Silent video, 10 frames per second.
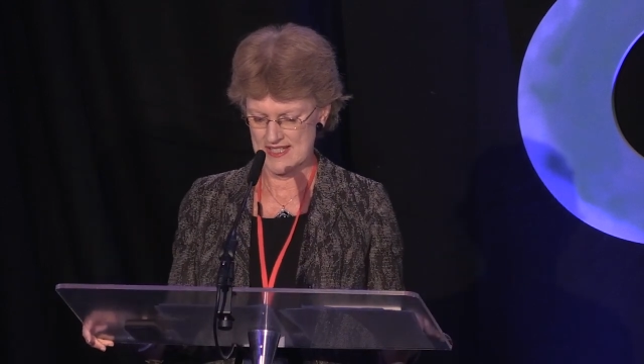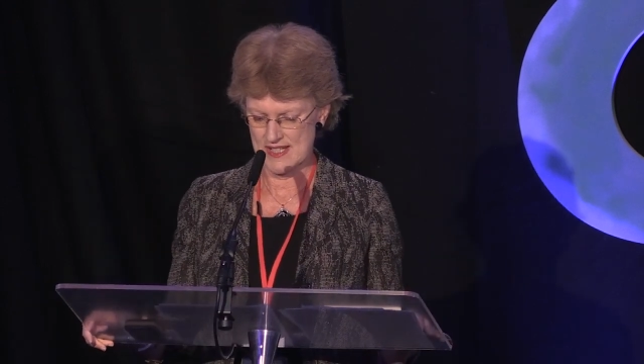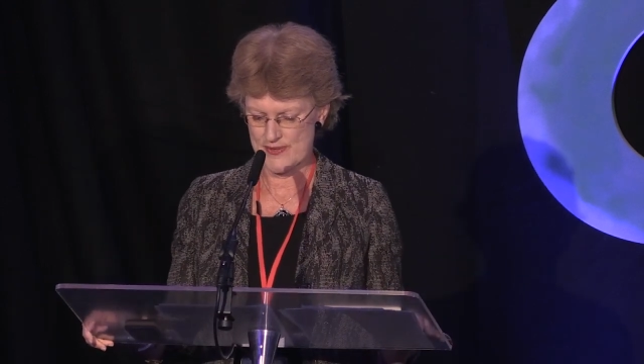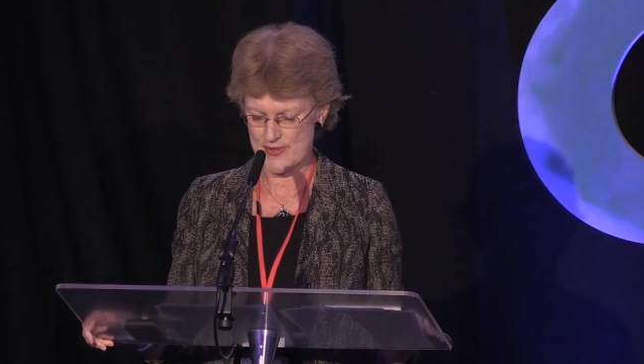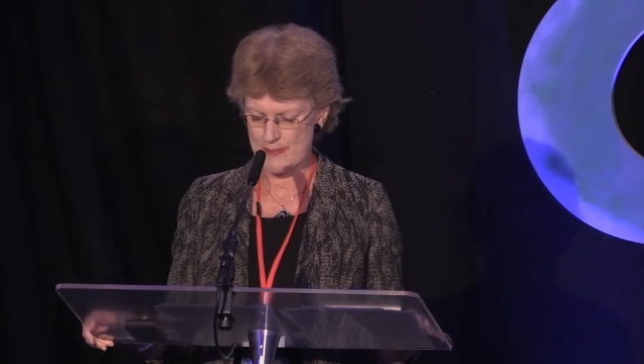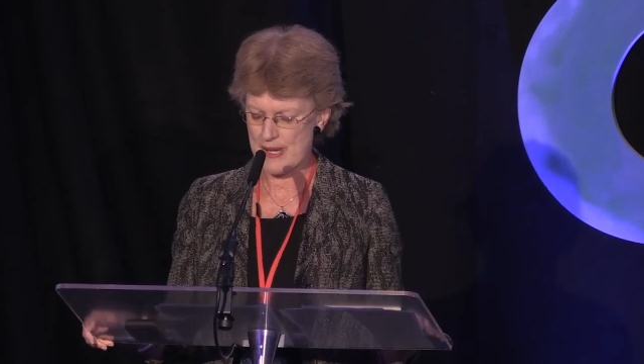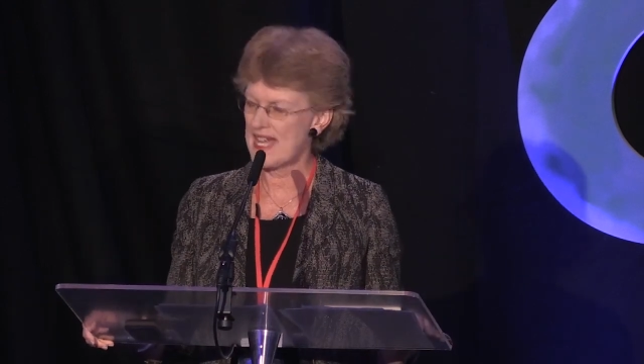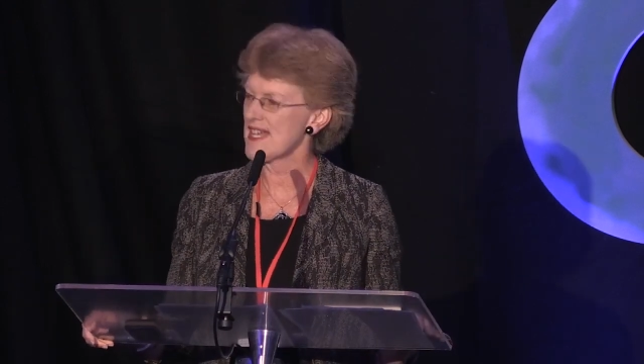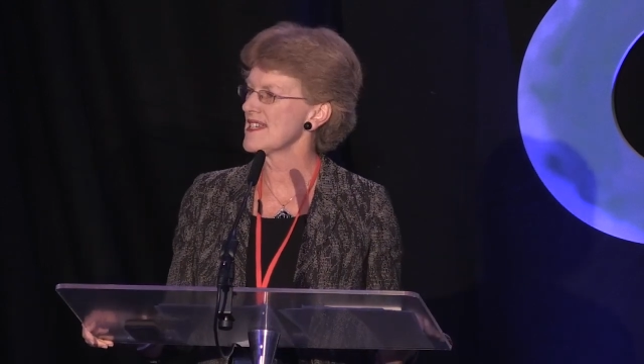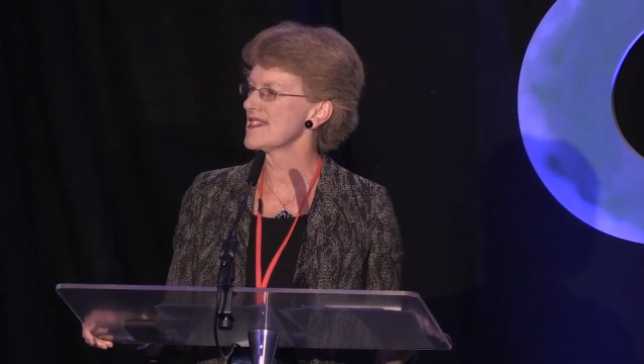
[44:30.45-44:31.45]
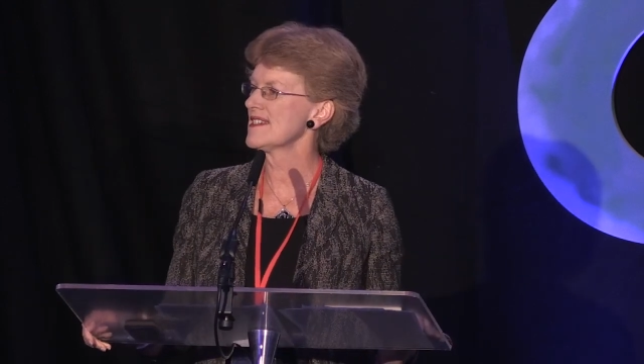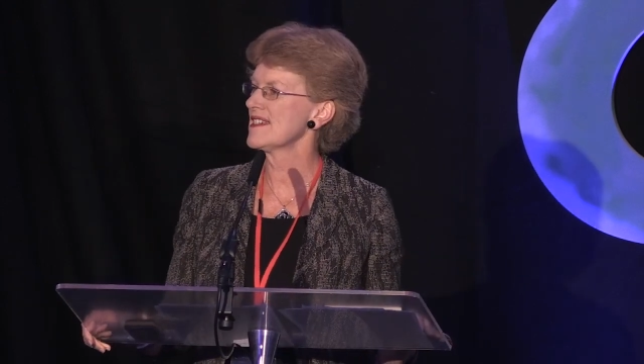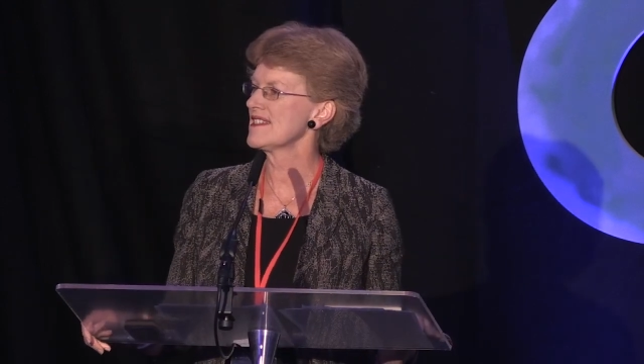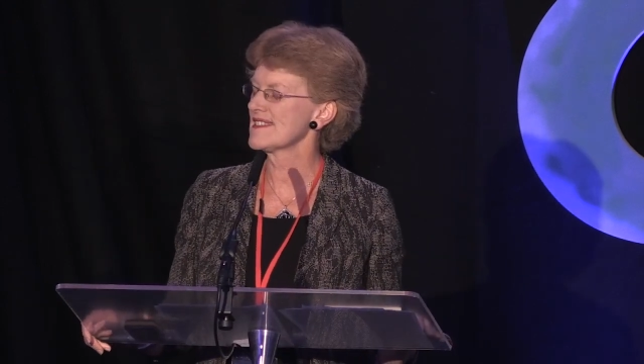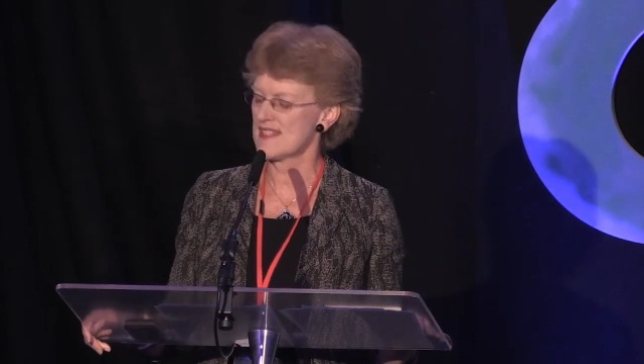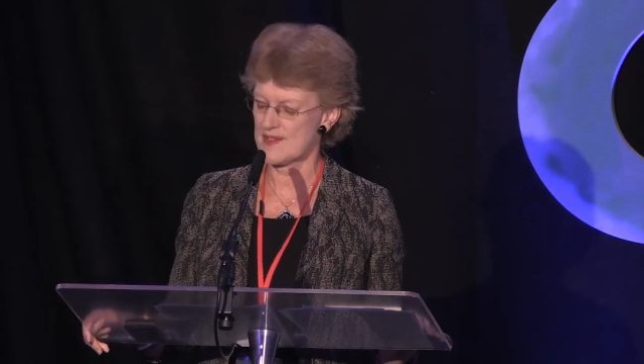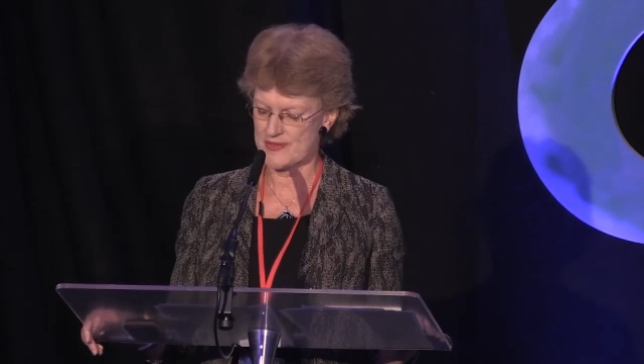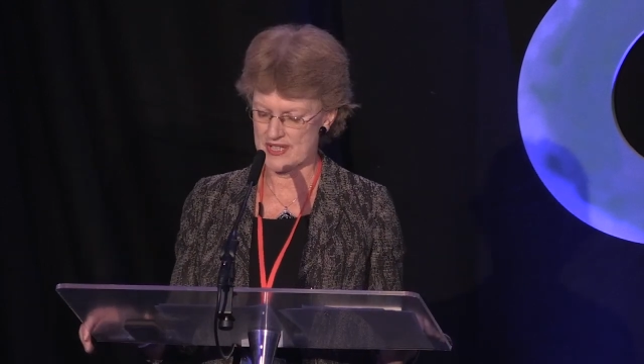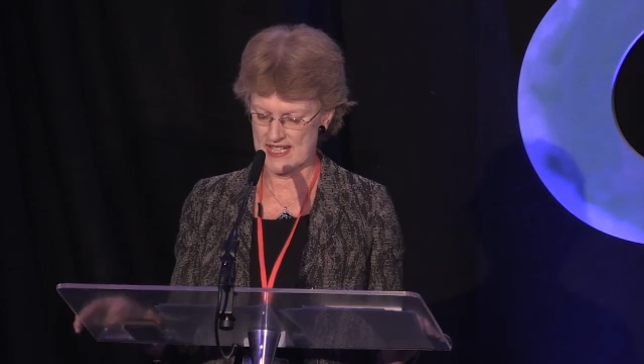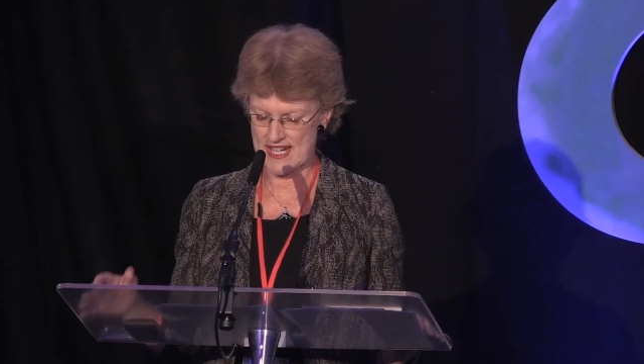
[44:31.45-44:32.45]
from pain and
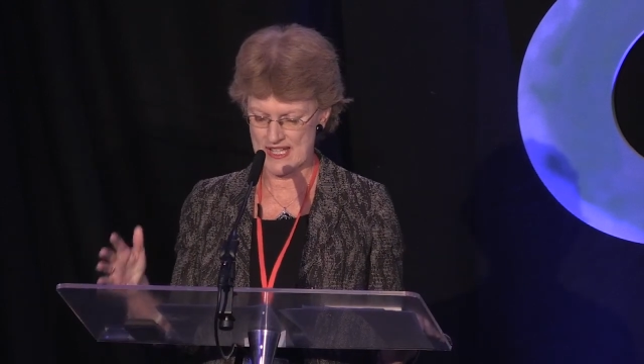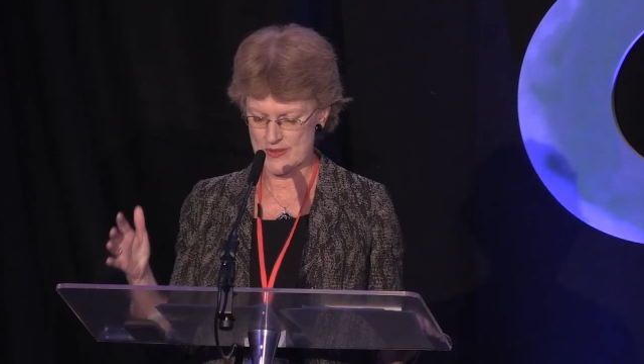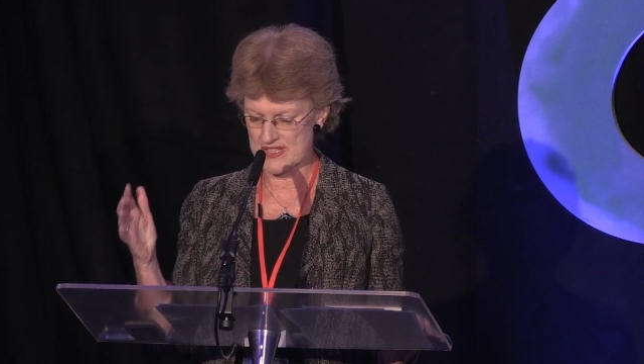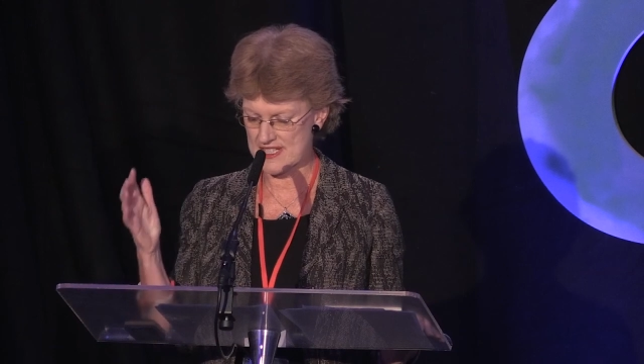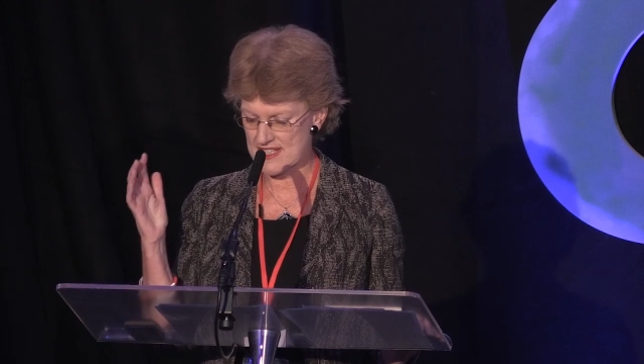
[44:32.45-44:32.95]
suffering and anguish.